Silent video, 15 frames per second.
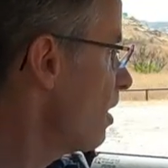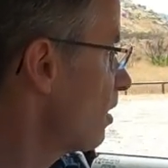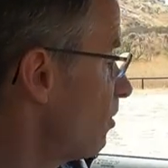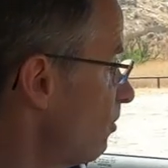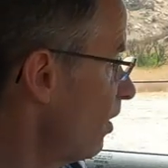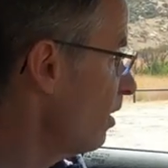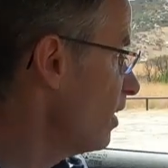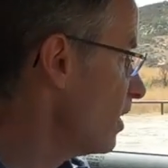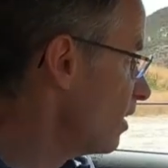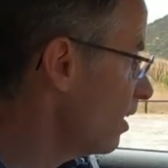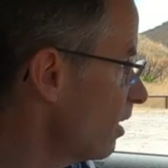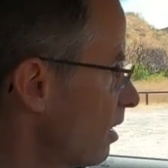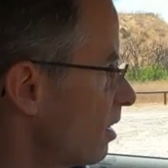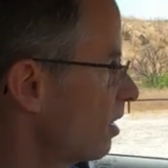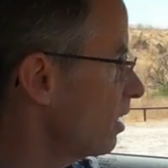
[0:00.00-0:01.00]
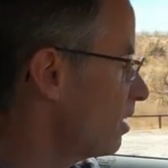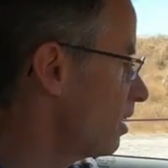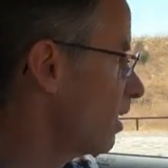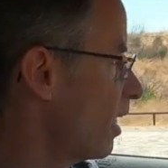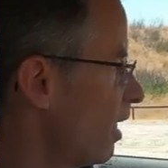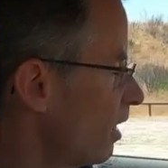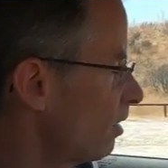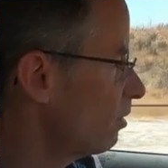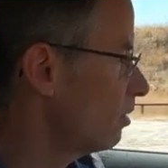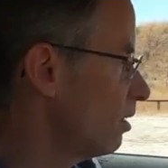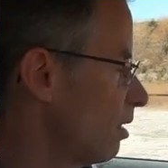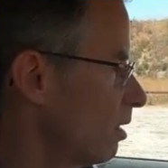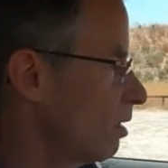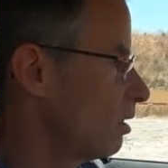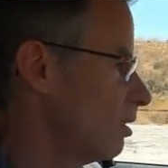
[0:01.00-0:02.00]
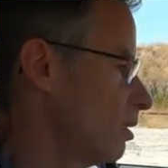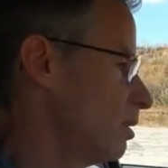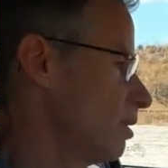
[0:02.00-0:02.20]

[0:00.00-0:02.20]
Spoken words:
It's very dusty today. Ugh.